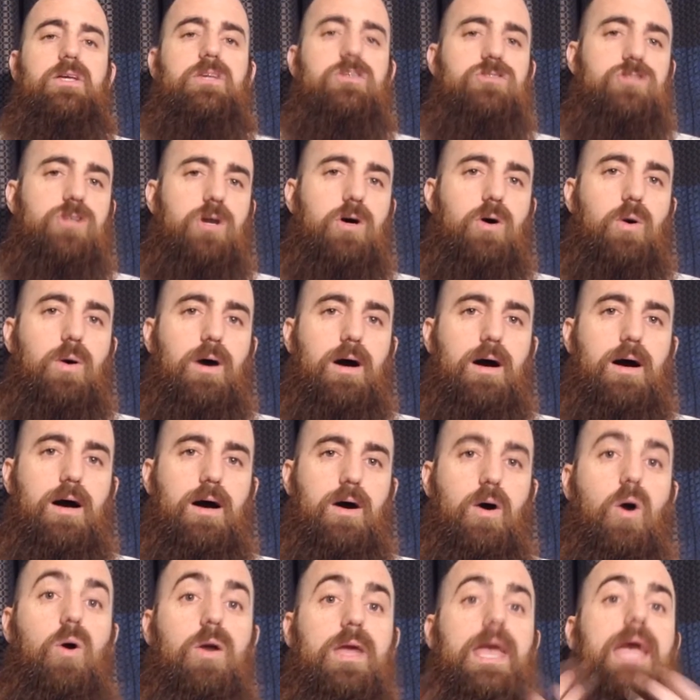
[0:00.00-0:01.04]
So,
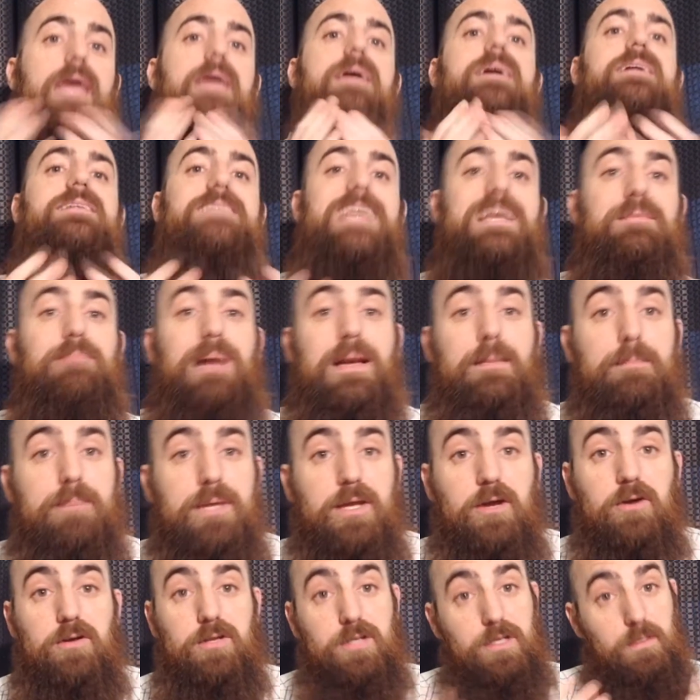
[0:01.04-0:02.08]
uh, okay, take my
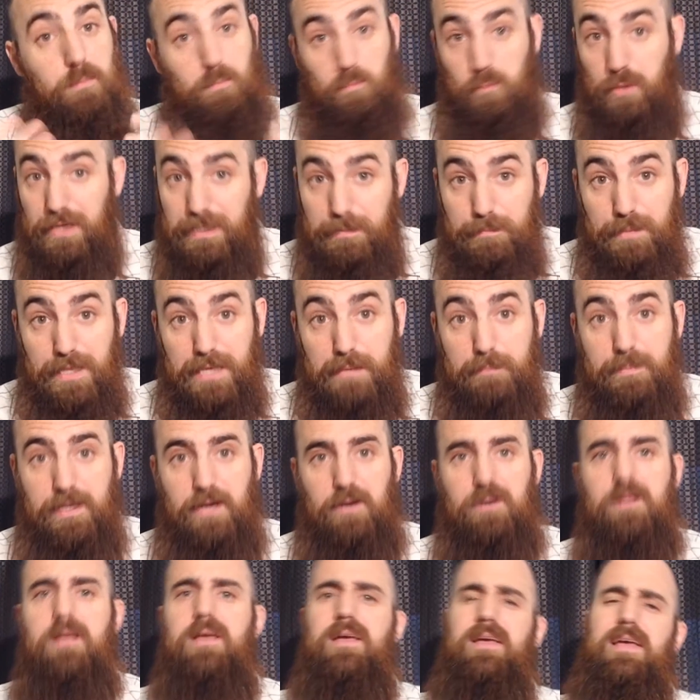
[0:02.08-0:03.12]
beard. Pretty big
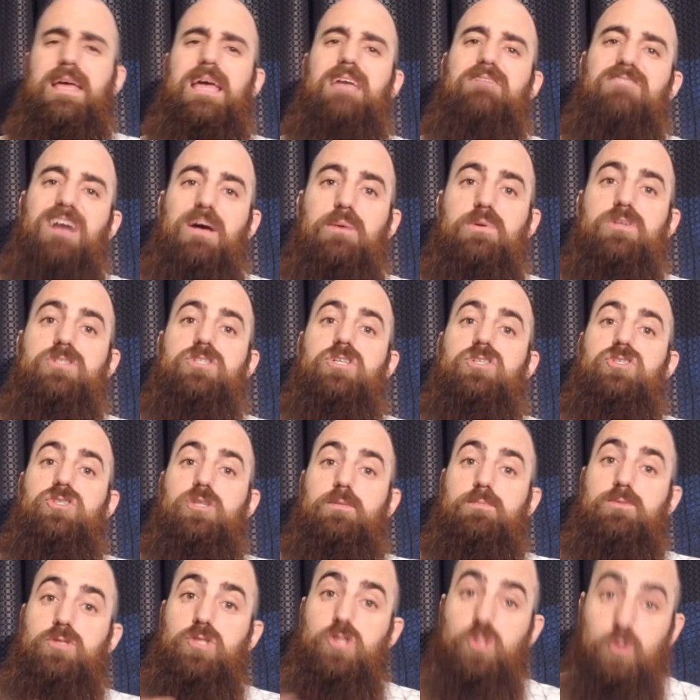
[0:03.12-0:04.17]
beard. If I was to
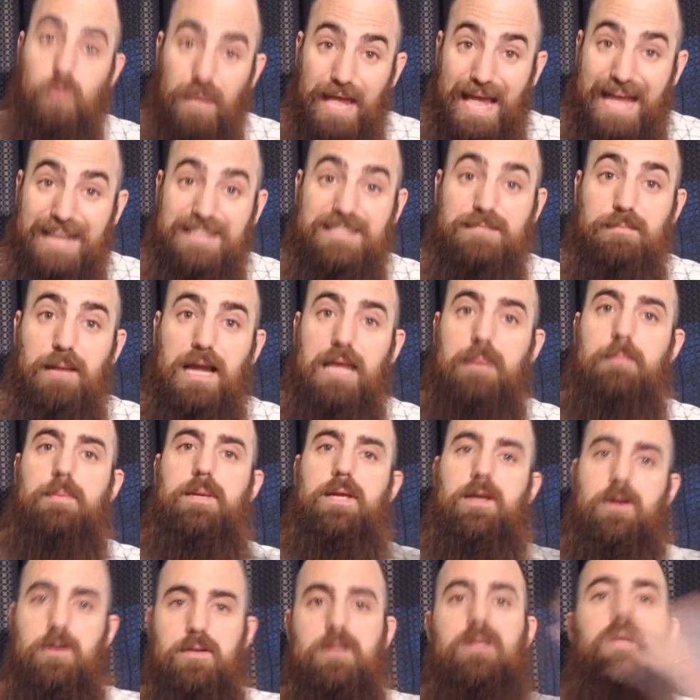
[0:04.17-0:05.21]
subtract my
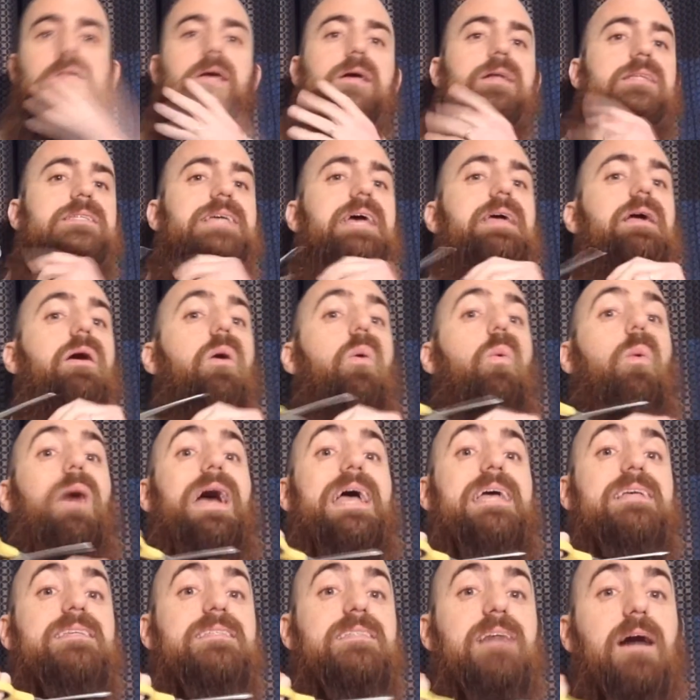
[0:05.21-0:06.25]
beard, take
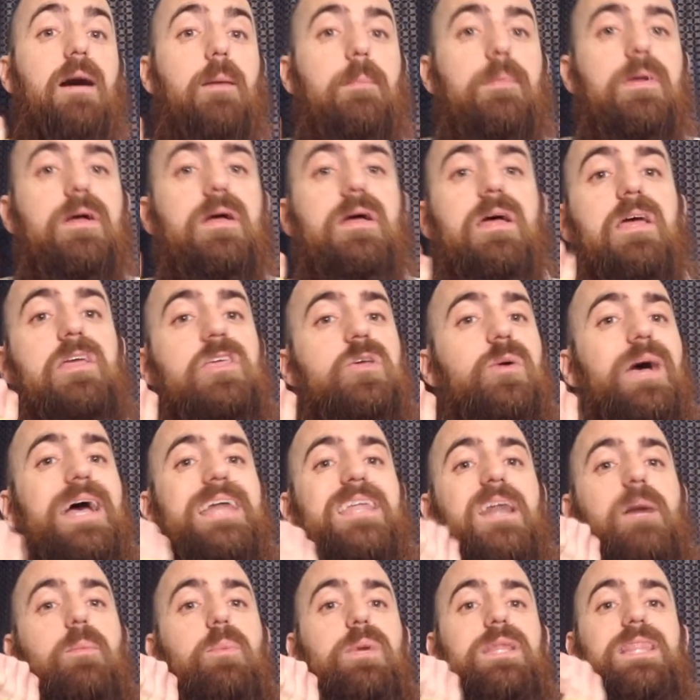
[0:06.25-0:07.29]
away some, you
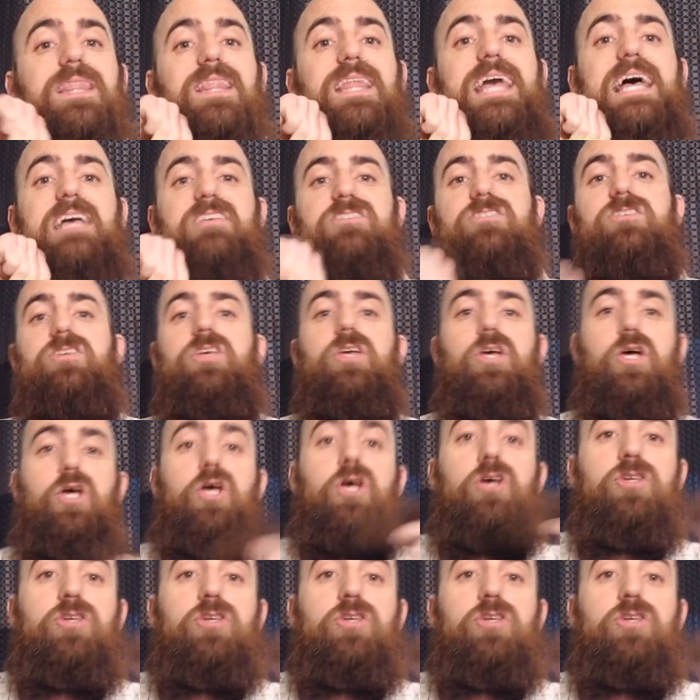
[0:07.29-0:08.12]
end up with less.